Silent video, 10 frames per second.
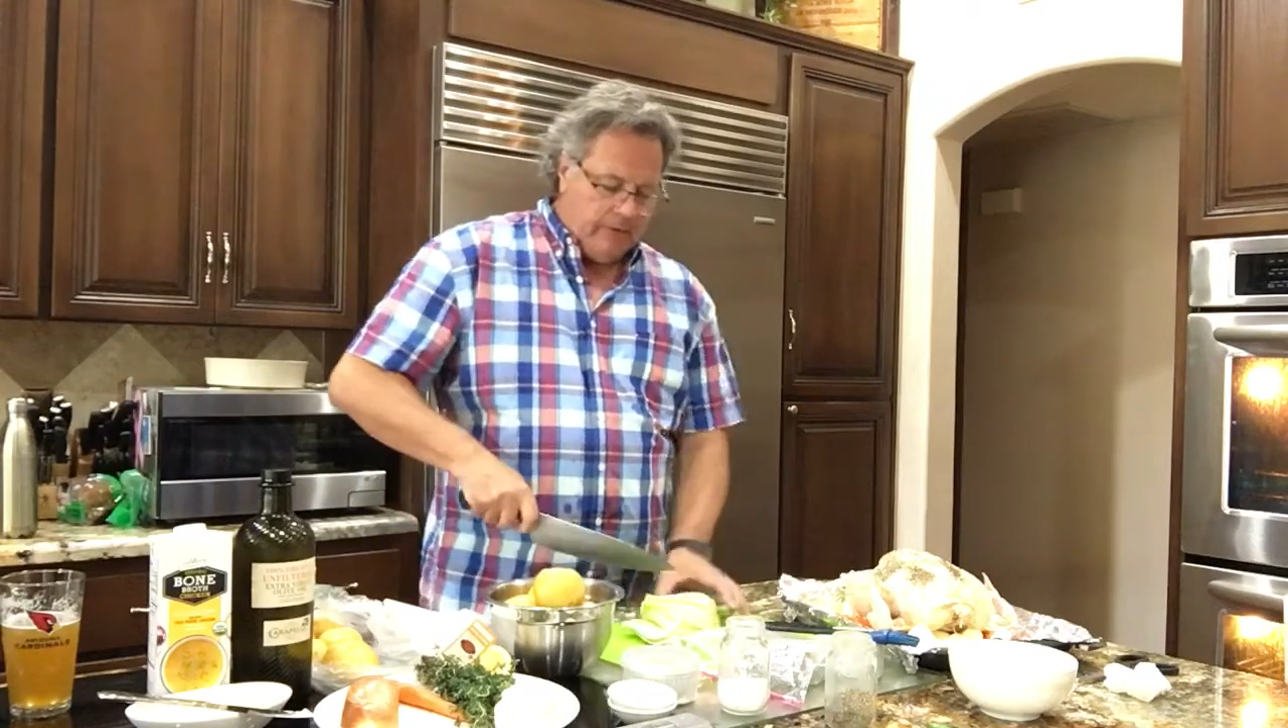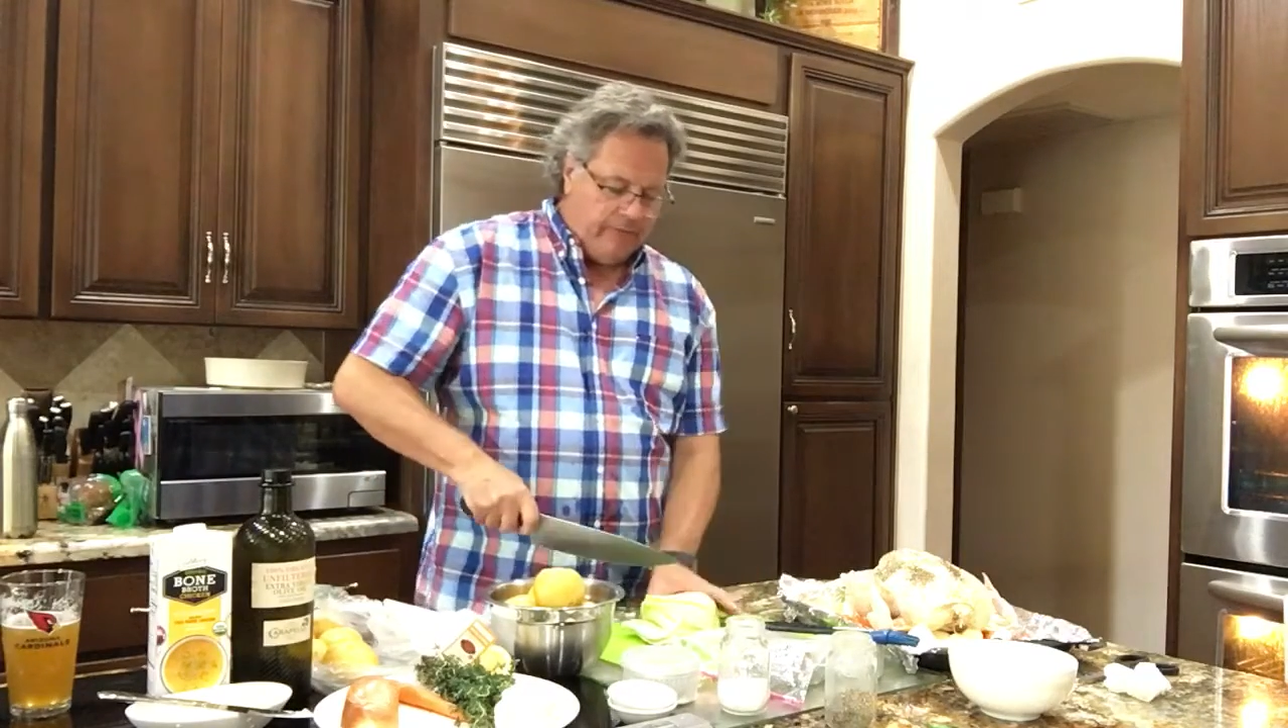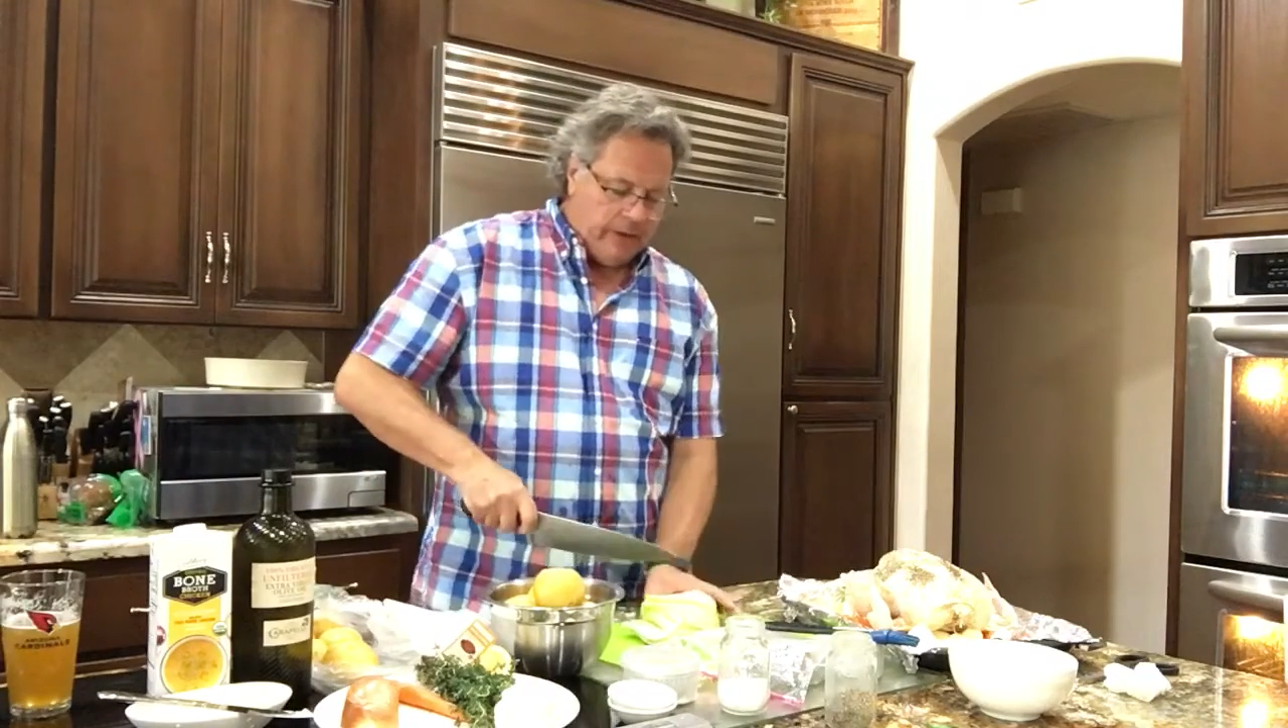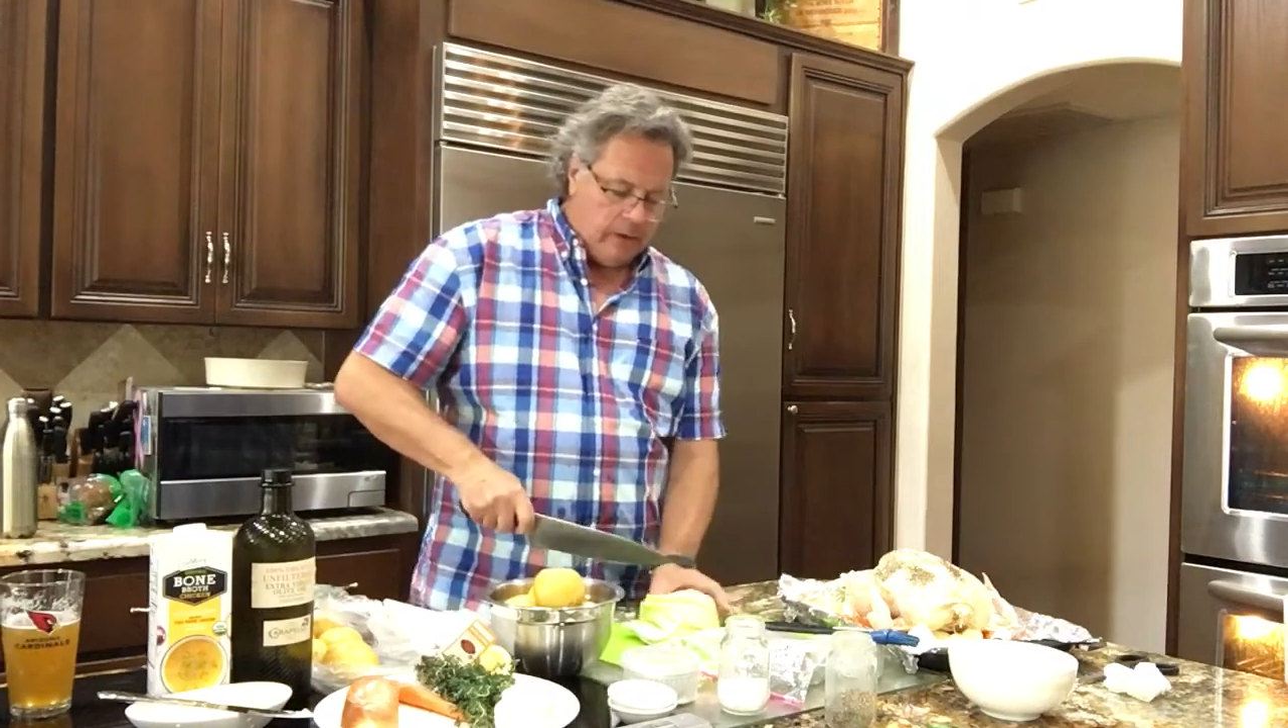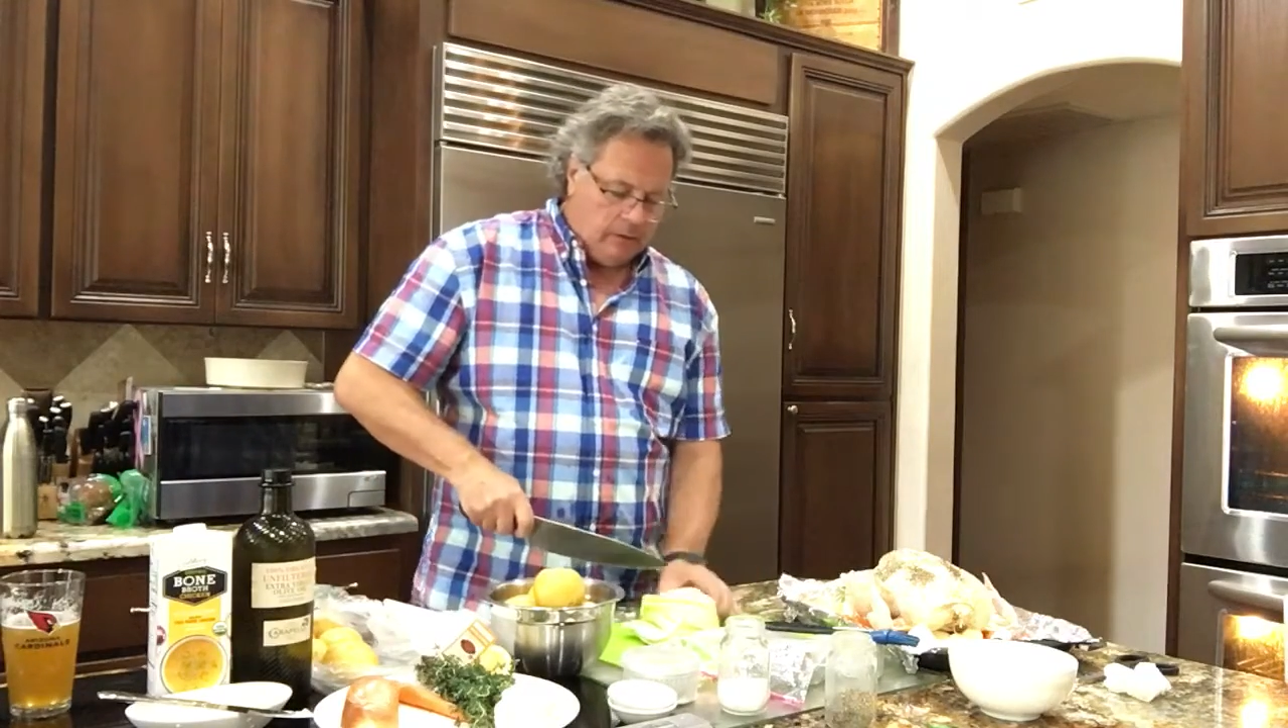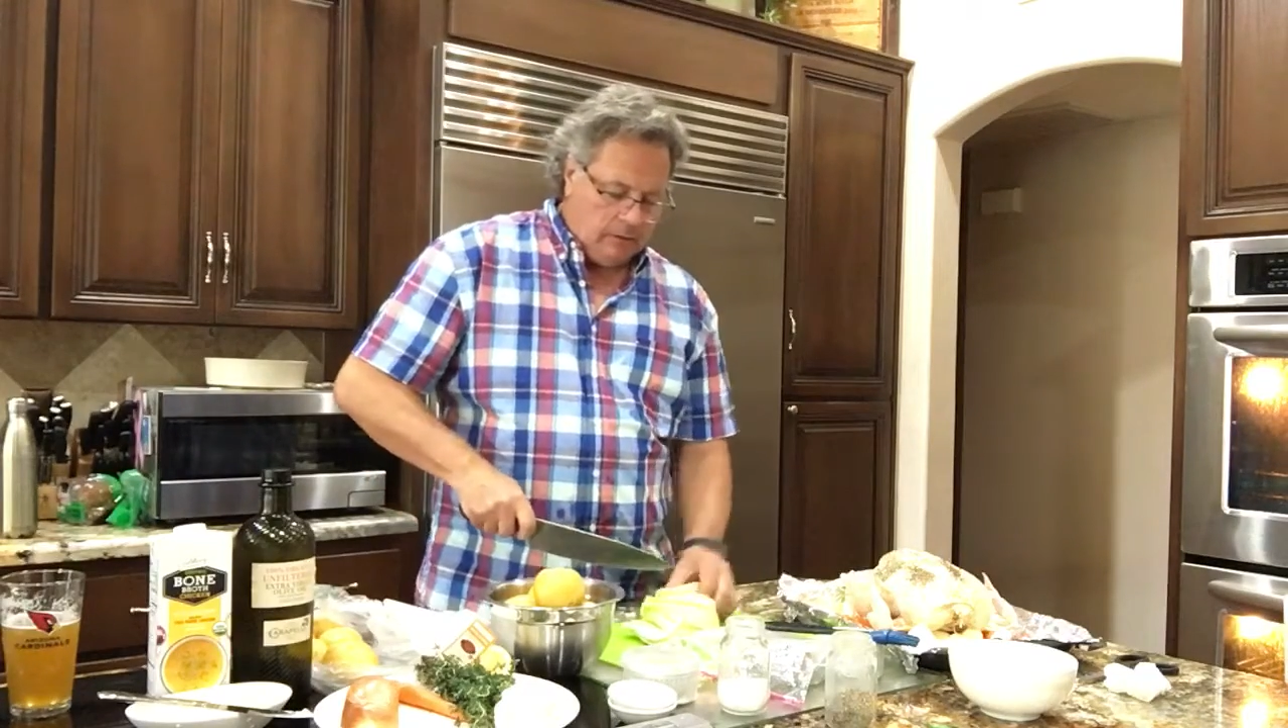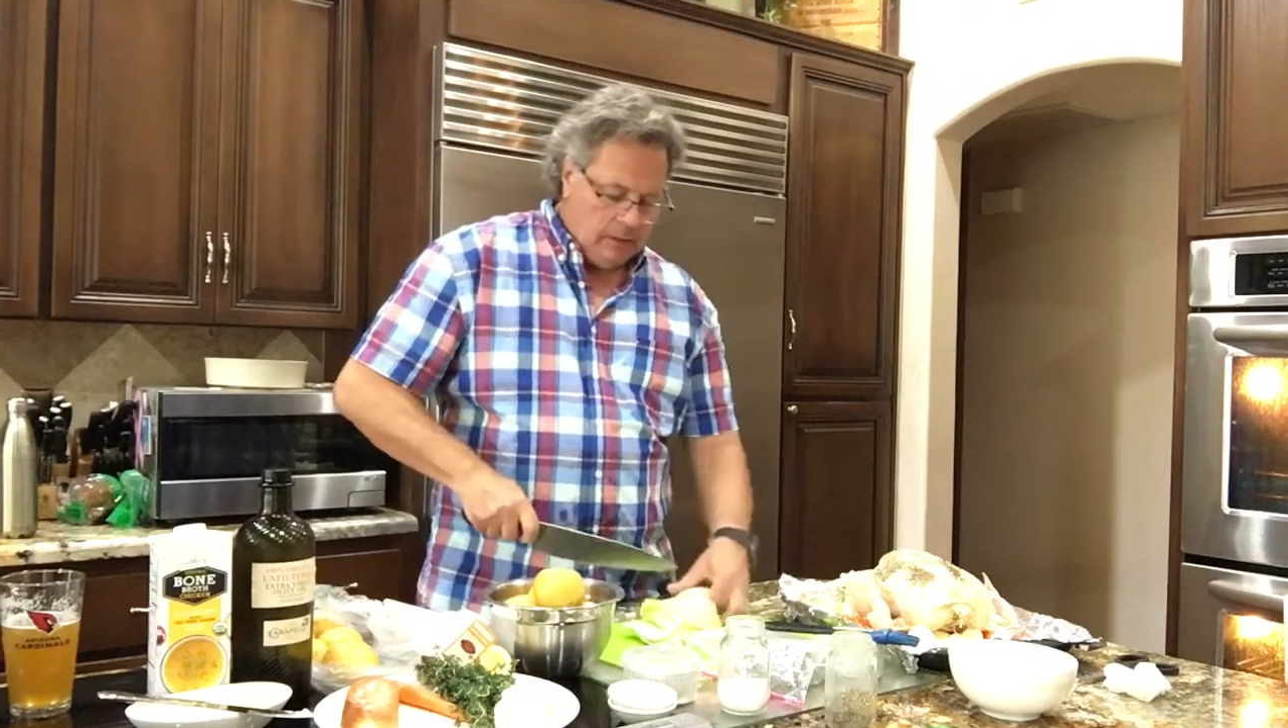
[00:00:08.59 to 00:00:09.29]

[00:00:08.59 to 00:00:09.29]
fennel,